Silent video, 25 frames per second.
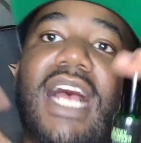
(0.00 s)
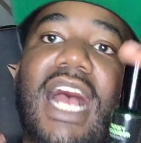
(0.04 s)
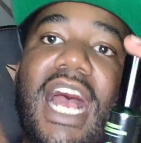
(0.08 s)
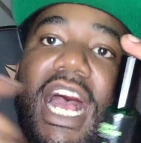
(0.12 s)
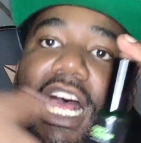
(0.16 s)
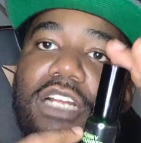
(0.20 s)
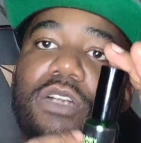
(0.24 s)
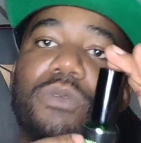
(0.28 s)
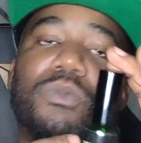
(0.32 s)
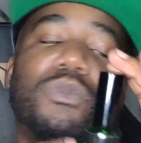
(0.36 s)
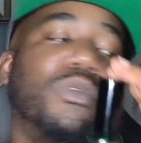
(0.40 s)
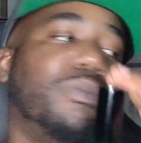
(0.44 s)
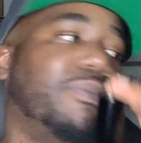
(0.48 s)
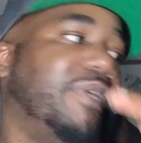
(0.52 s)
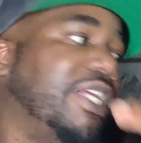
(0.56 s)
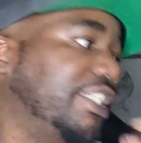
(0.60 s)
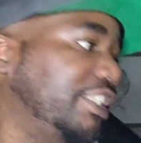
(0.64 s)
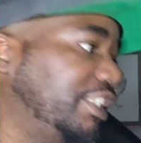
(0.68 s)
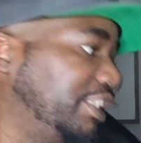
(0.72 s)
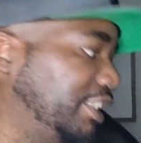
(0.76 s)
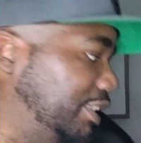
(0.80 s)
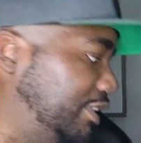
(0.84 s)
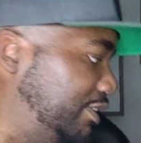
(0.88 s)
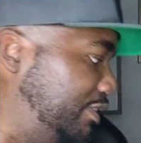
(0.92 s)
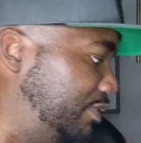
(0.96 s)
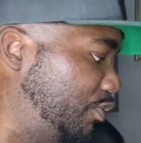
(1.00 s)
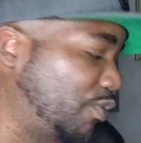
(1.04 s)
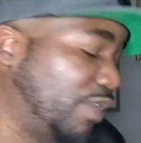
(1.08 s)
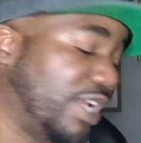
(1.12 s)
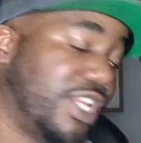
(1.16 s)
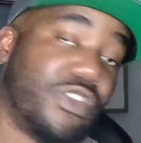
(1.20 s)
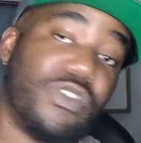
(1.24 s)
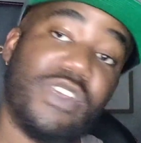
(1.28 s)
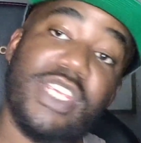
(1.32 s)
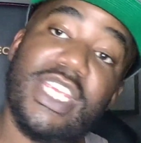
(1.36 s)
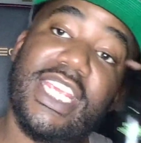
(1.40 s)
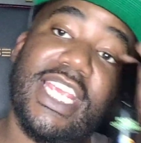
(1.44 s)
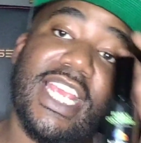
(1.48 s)
Honorable mention.
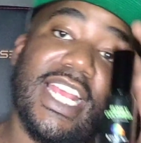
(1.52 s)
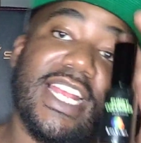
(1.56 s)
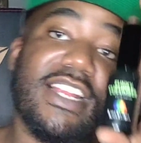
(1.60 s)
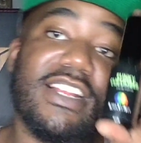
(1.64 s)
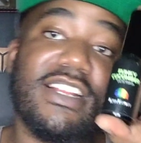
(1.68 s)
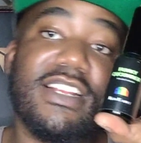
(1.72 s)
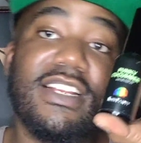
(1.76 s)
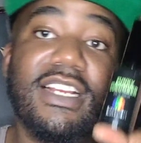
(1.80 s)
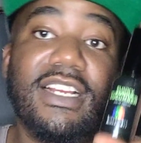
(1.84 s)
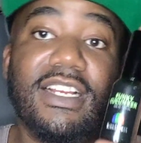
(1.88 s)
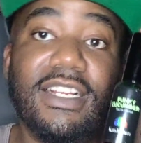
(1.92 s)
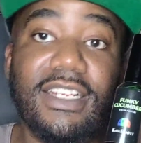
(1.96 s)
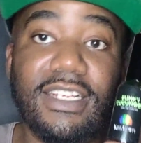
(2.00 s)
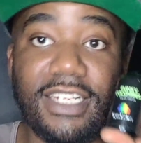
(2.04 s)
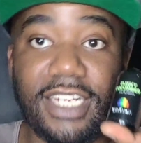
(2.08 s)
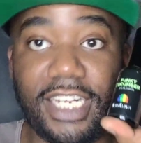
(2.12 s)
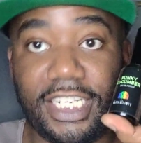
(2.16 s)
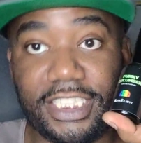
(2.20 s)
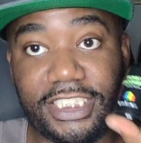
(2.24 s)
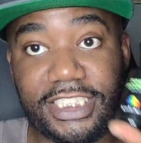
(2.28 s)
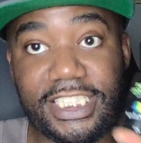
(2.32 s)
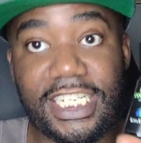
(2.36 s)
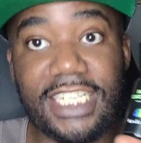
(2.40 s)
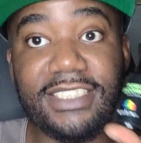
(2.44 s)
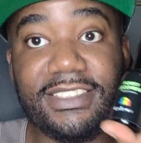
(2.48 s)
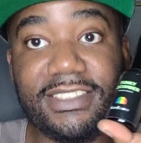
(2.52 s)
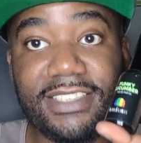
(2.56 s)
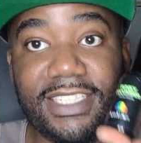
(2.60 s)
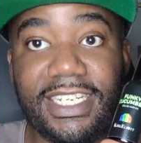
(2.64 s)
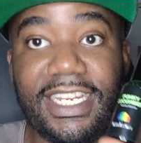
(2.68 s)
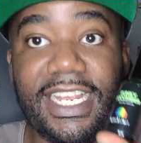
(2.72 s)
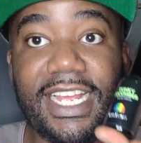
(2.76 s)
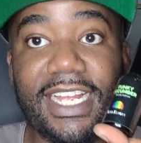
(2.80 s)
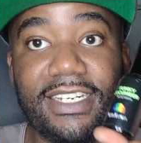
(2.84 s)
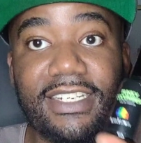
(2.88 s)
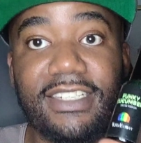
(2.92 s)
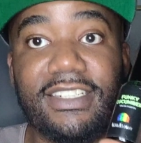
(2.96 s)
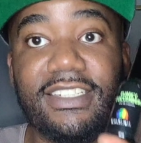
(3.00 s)
When you can get a chance to
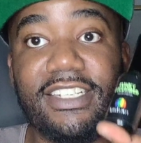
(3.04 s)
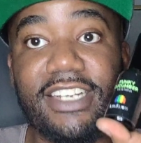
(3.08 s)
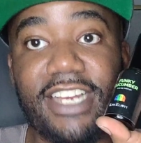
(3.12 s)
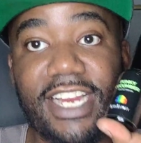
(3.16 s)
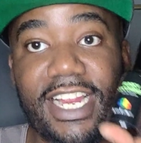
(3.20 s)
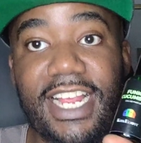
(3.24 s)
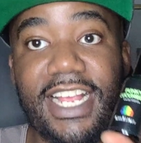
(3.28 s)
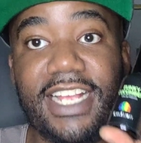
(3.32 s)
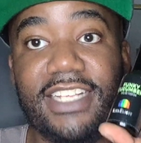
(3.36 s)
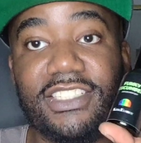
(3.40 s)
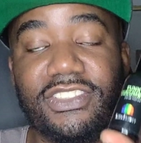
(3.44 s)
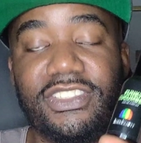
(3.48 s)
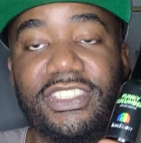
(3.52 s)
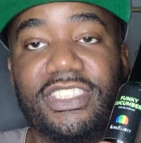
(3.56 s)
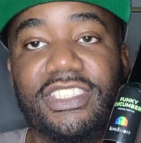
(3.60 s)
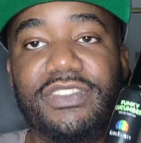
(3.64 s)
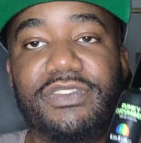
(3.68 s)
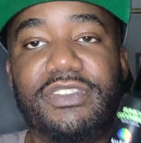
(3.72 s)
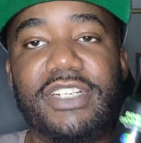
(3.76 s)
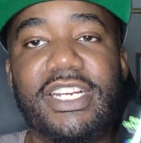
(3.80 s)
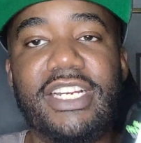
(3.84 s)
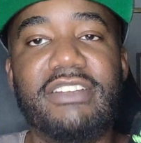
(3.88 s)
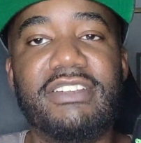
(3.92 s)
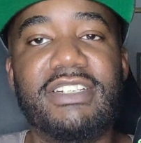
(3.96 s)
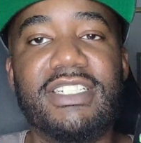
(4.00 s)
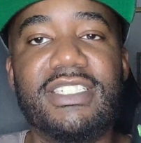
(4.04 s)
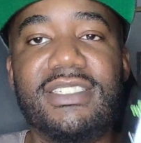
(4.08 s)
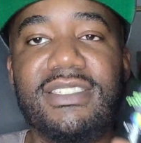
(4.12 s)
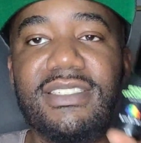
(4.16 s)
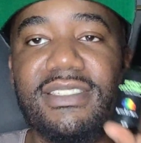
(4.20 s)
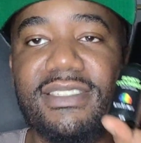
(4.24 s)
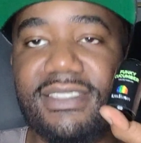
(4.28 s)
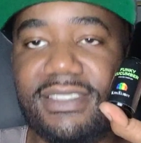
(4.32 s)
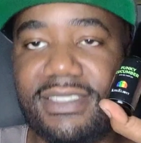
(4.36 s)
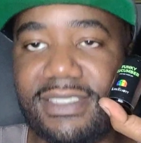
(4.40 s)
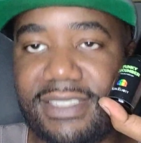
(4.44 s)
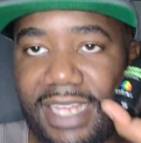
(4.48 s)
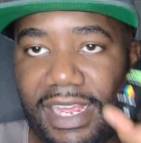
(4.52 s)
get your hands on this
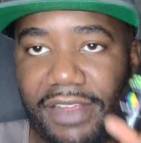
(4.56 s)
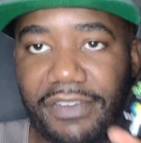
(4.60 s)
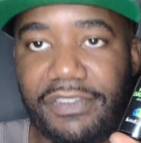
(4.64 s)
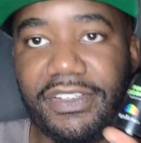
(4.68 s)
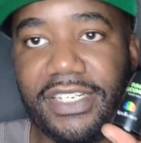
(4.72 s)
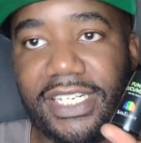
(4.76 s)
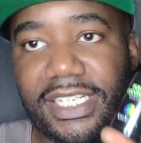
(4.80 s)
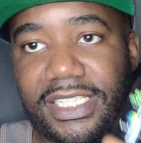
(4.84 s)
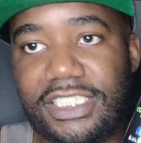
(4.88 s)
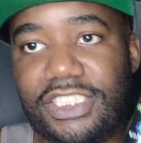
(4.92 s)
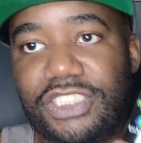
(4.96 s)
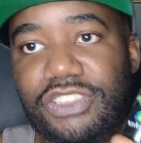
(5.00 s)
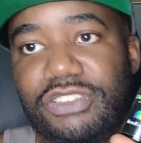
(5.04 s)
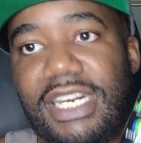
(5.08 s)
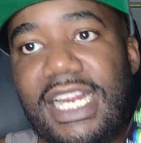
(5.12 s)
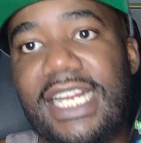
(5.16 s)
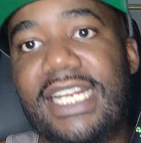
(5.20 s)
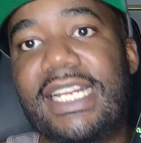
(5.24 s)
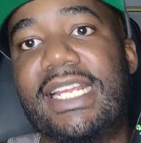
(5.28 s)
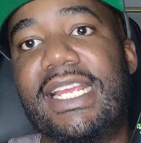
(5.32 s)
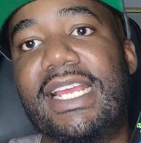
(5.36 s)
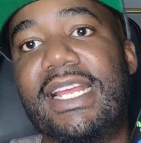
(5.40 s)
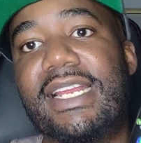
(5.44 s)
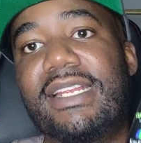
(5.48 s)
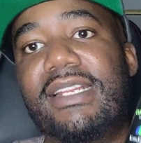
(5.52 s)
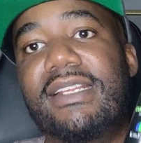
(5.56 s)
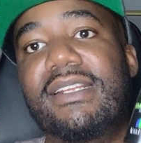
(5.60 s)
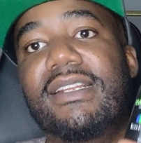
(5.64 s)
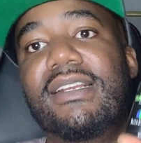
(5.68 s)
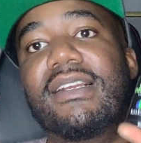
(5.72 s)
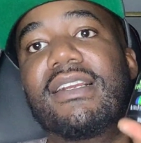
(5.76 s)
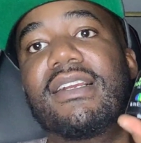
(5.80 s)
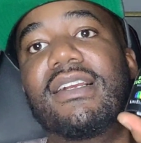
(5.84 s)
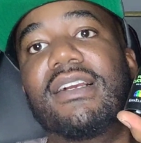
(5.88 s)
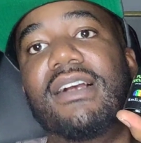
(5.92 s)
fragrance, definitely try to get it.